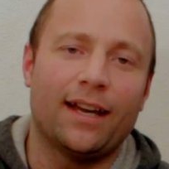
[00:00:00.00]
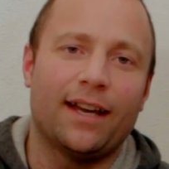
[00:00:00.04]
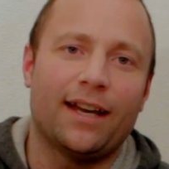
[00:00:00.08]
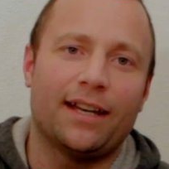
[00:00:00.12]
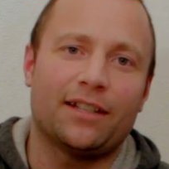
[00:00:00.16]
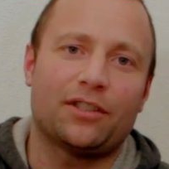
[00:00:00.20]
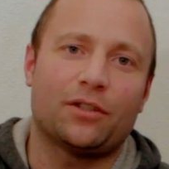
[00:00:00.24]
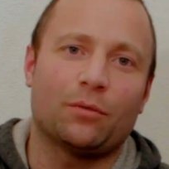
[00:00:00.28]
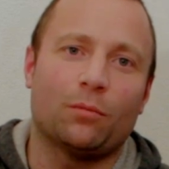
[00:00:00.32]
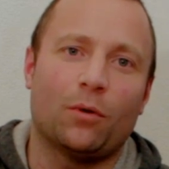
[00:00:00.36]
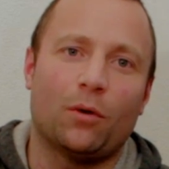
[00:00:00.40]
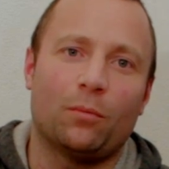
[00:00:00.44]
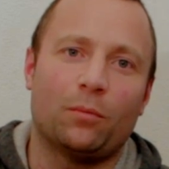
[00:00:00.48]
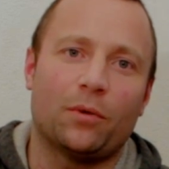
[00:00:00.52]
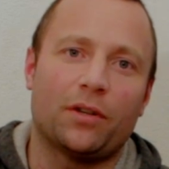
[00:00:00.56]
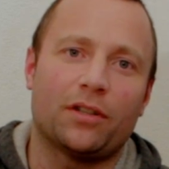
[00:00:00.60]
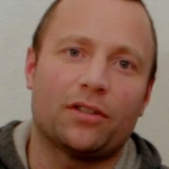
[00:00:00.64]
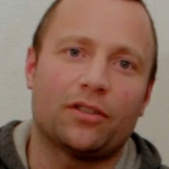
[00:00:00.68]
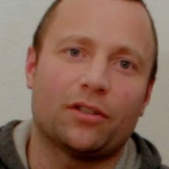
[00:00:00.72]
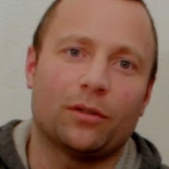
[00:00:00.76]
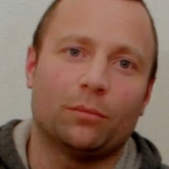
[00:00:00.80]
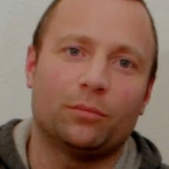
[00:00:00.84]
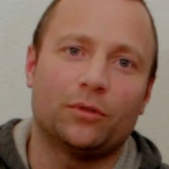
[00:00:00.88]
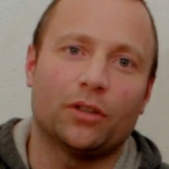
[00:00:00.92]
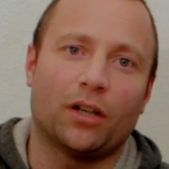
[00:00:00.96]
It's the one with the
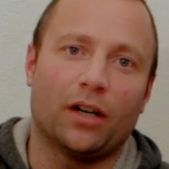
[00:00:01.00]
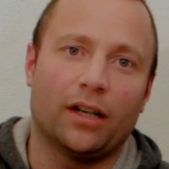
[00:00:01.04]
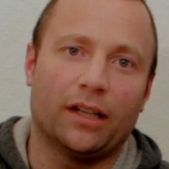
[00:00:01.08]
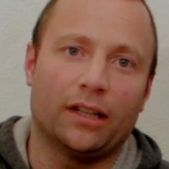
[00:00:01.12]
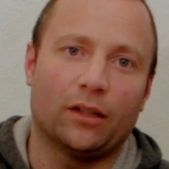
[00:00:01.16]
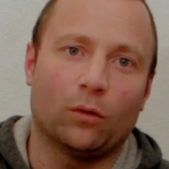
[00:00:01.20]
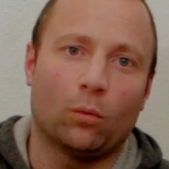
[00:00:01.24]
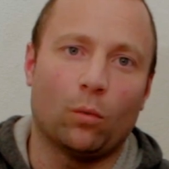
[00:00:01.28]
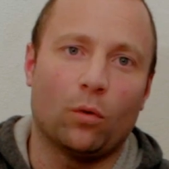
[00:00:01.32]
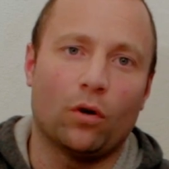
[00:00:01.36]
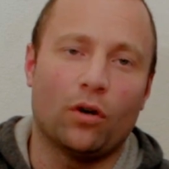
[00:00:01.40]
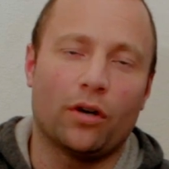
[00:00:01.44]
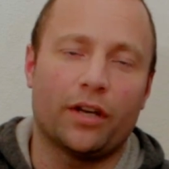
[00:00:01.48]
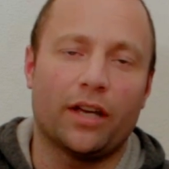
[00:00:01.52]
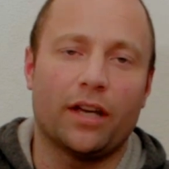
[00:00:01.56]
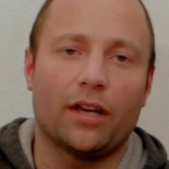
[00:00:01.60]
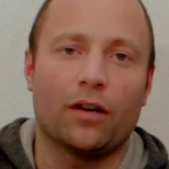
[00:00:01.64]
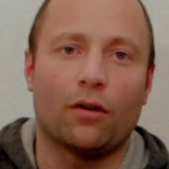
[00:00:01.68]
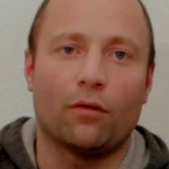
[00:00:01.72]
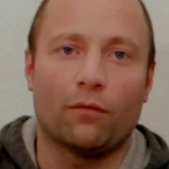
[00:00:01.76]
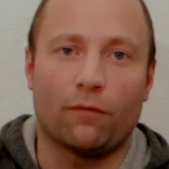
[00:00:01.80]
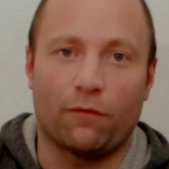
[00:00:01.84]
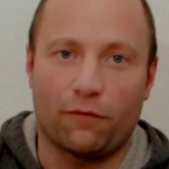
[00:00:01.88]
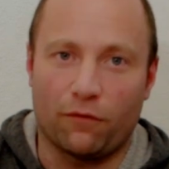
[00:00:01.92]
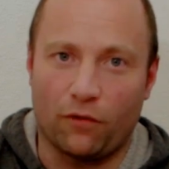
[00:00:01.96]
subtitle Working
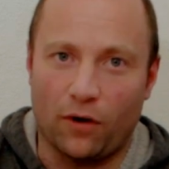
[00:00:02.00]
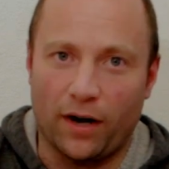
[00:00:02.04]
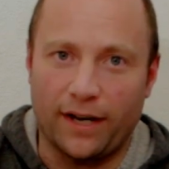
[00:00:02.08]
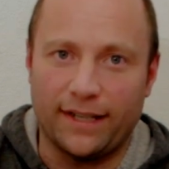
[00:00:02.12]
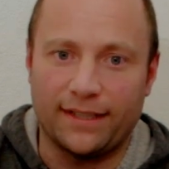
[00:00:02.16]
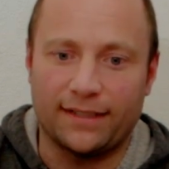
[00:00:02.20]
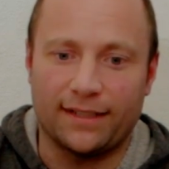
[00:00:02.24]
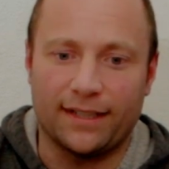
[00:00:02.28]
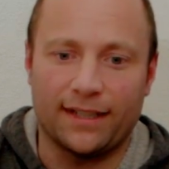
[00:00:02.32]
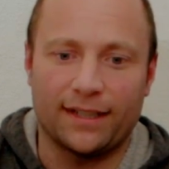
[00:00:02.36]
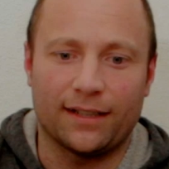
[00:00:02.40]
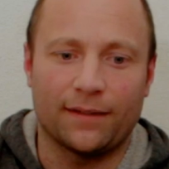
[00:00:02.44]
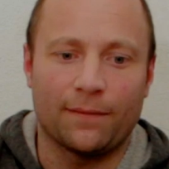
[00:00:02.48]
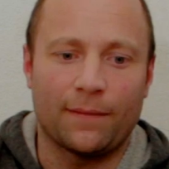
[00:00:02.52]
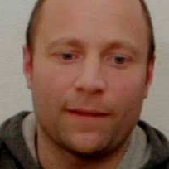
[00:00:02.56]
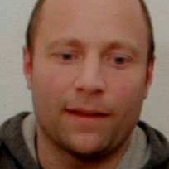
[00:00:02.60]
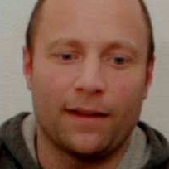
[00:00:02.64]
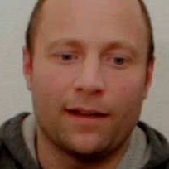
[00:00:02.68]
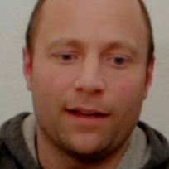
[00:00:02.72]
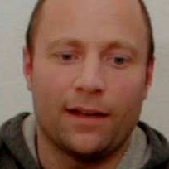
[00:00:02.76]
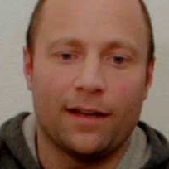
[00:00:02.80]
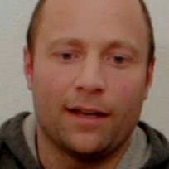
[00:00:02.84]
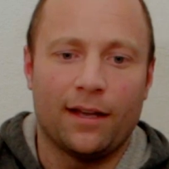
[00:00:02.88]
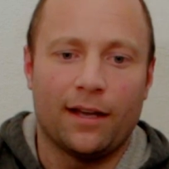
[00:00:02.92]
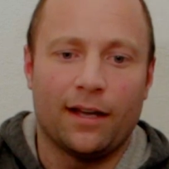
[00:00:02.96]
on Phrasing,
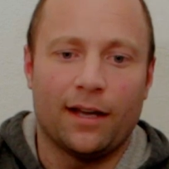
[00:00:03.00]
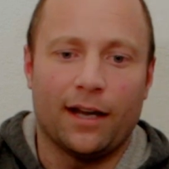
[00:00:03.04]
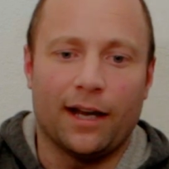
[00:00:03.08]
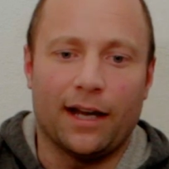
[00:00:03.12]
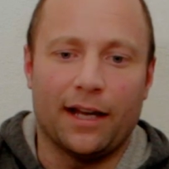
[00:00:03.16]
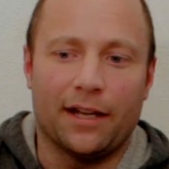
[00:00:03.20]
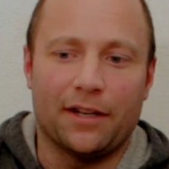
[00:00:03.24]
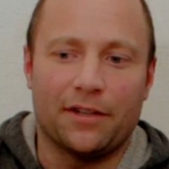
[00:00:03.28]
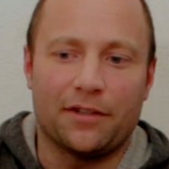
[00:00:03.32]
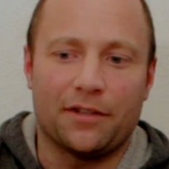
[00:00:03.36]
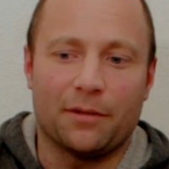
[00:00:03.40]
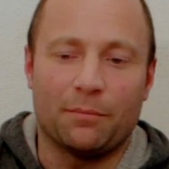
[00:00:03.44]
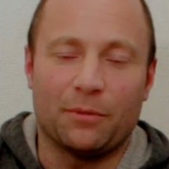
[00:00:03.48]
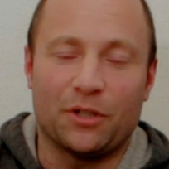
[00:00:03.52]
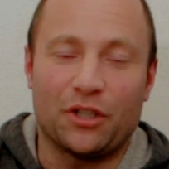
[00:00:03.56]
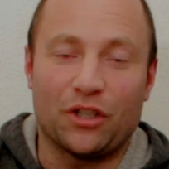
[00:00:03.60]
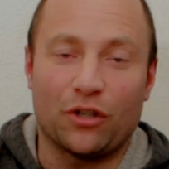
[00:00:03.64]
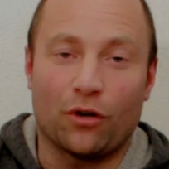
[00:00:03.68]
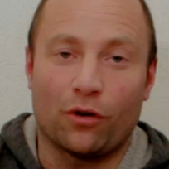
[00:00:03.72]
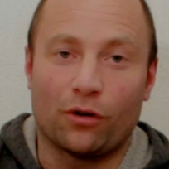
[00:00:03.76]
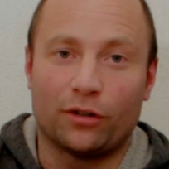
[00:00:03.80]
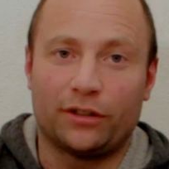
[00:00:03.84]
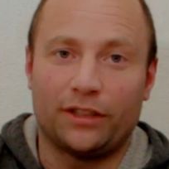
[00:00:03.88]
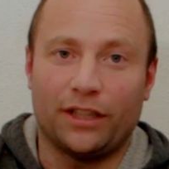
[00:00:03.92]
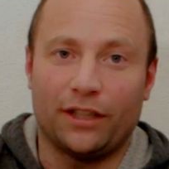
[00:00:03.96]
and the
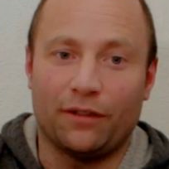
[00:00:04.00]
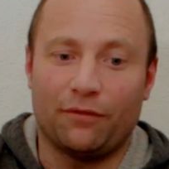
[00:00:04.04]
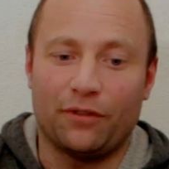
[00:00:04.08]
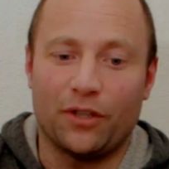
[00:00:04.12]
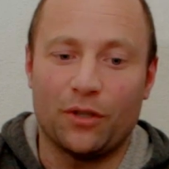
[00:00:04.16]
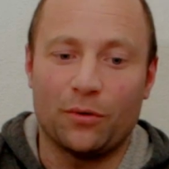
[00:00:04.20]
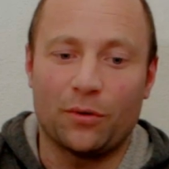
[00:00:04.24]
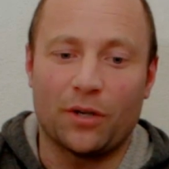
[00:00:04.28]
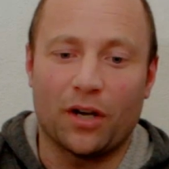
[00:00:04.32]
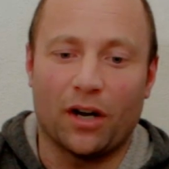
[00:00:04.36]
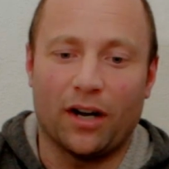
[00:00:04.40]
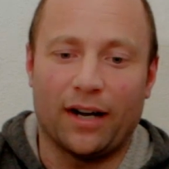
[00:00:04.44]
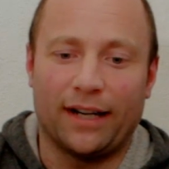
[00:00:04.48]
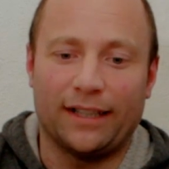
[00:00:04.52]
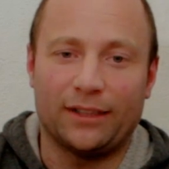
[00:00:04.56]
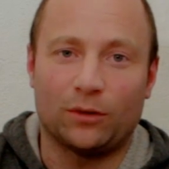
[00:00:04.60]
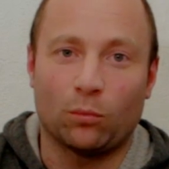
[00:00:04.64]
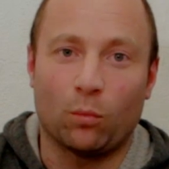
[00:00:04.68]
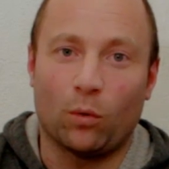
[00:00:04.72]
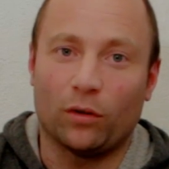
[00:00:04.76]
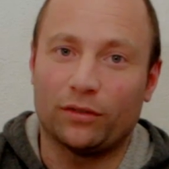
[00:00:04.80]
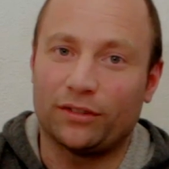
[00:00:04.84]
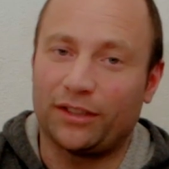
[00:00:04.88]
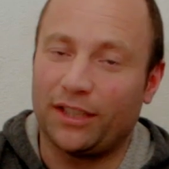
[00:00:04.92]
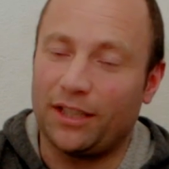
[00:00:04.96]
majority of you guys
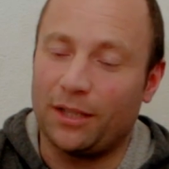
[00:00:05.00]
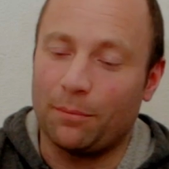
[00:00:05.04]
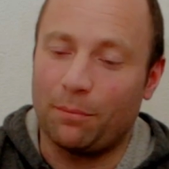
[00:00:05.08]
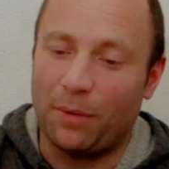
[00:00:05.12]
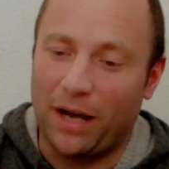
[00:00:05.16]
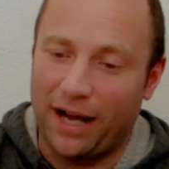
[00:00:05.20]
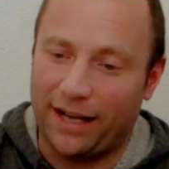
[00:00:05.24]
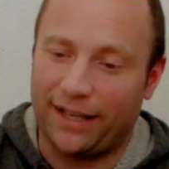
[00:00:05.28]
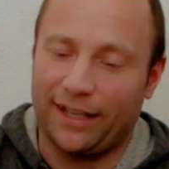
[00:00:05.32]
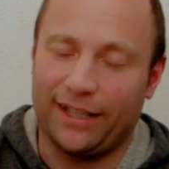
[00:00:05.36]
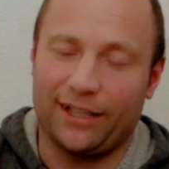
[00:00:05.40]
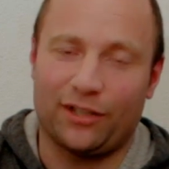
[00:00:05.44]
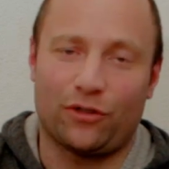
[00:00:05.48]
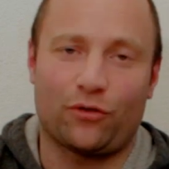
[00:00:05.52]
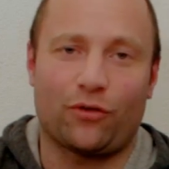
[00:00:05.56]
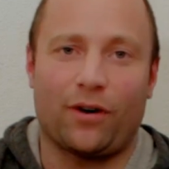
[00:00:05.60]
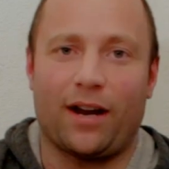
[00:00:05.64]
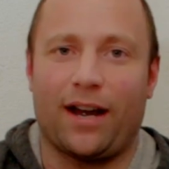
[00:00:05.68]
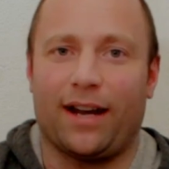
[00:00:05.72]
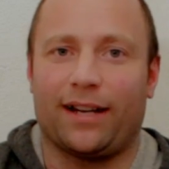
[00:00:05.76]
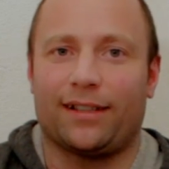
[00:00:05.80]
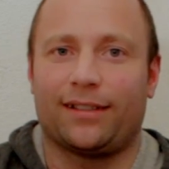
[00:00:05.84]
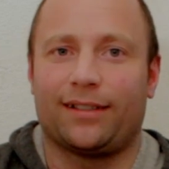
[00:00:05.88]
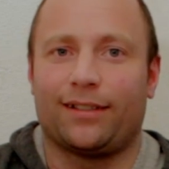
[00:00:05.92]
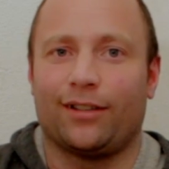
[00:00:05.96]
wanted the backing
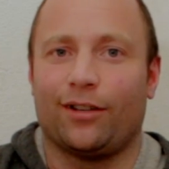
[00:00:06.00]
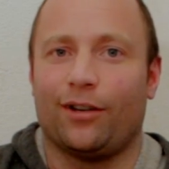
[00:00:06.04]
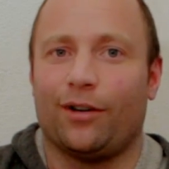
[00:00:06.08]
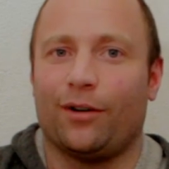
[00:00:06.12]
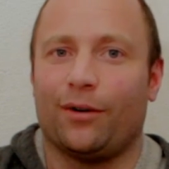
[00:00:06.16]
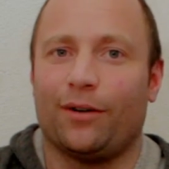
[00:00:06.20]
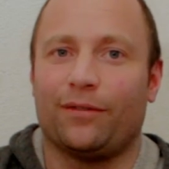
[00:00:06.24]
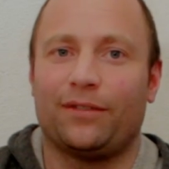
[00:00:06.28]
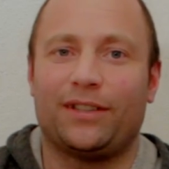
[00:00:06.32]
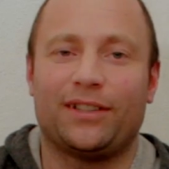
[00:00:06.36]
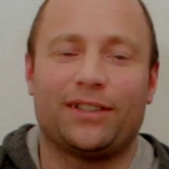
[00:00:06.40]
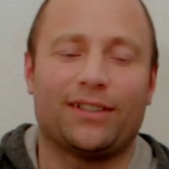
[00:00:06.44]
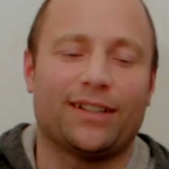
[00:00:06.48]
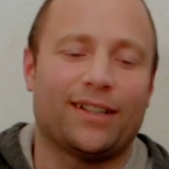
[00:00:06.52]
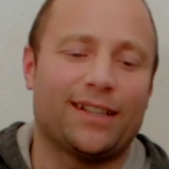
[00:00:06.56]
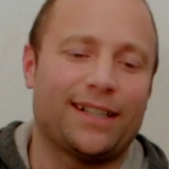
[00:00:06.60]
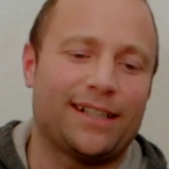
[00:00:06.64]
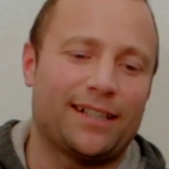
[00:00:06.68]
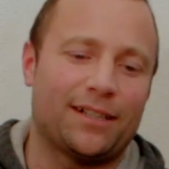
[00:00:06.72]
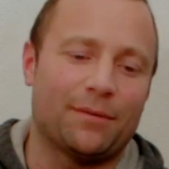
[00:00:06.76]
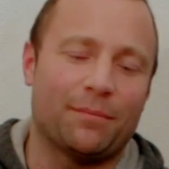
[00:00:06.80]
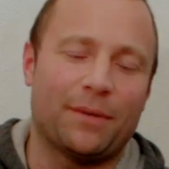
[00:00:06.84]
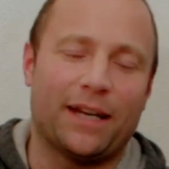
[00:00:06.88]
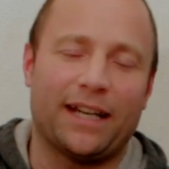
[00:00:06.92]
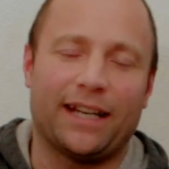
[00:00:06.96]
track, so I've decided
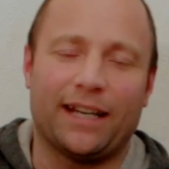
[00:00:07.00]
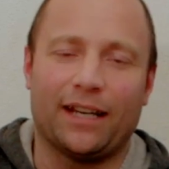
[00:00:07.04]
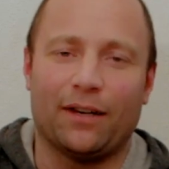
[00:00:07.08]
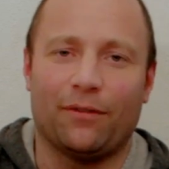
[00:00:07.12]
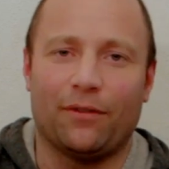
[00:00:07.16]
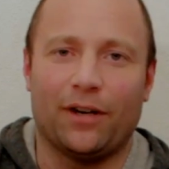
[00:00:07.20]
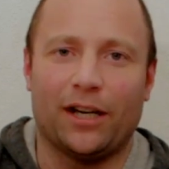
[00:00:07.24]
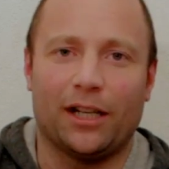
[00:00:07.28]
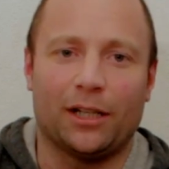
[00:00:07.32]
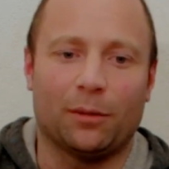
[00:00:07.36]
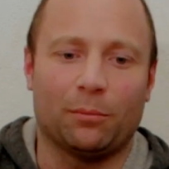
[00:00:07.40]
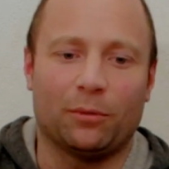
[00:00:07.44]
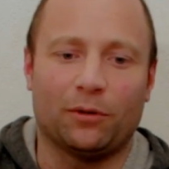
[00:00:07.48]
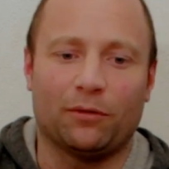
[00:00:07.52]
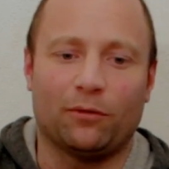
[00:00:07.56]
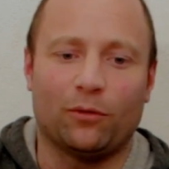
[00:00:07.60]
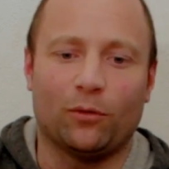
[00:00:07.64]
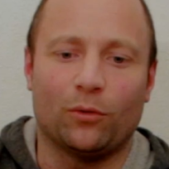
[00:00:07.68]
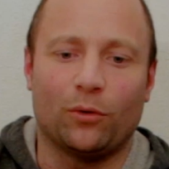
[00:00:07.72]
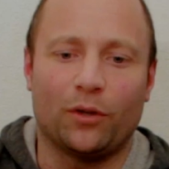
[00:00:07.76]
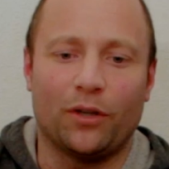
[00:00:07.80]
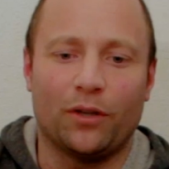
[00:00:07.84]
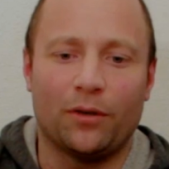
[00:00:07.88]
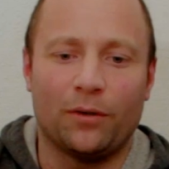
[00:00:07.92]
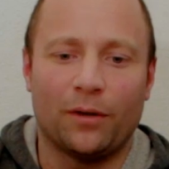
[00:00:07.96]
to make it available
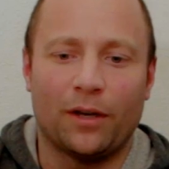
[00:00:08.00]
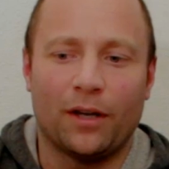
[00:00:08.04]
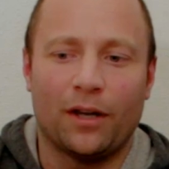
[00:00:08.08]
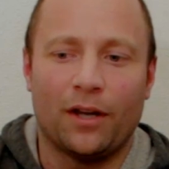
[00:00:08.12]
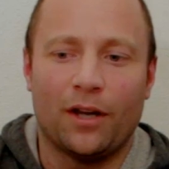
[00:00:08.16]
for you.